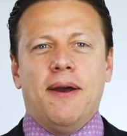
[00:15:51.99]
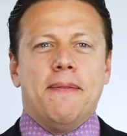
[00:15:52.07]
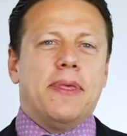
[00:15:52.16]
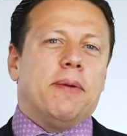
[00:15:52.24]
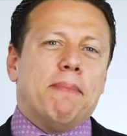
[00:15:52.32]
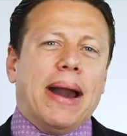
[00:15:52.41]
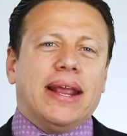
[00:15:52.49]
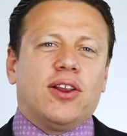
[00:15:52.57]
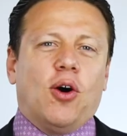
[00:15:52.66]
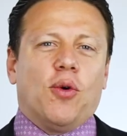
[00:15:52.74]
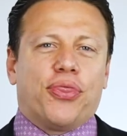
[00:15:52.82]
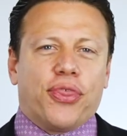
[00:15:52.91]
It might
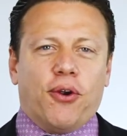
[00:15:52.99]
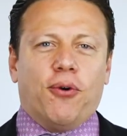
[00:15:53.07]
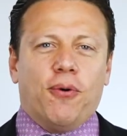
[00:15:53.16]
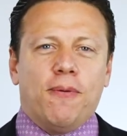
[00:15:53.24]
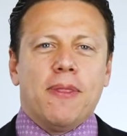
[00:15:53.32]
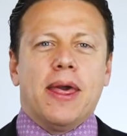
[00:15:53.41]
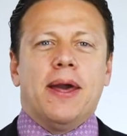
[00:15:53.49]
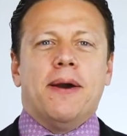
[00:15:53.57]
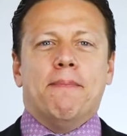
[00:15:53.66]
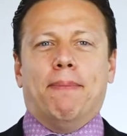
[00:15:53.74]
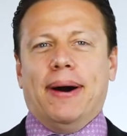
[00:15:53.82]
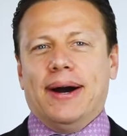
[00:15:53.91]
go through,
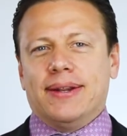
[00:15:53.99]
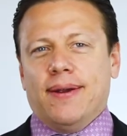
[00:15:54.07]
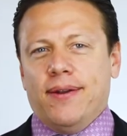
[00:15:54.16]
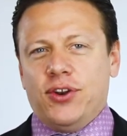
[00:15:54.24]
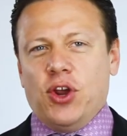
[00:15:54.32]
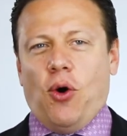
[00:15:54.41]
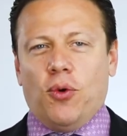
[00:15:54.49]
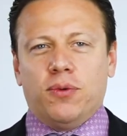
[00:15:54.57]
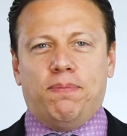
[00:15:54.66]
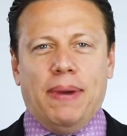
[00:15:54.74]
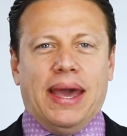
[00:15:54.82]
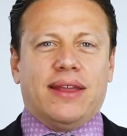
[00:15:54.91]
but
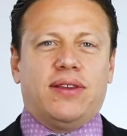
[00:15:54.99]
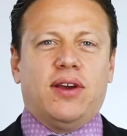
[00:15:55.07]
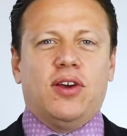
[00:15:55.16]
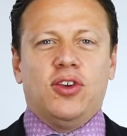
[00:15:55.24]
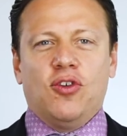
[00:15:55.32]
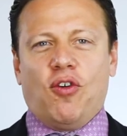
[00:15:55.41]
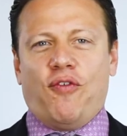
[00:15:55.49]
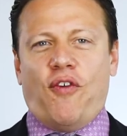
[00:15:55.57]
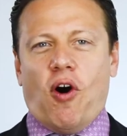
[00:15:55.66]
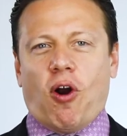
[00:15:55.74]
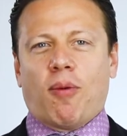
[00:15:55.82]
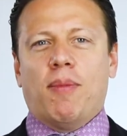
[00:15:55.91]
don't bet your
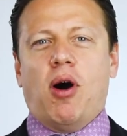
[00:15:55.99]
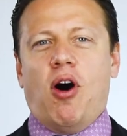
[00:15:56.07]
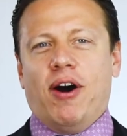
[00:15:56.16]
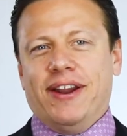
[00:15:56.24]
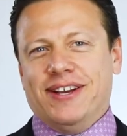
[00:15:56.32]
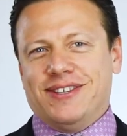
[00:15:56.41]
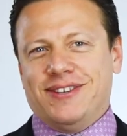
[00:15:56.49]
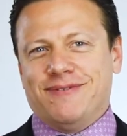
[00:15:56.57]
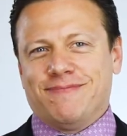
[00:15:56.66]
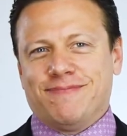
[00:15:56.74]
farm on it.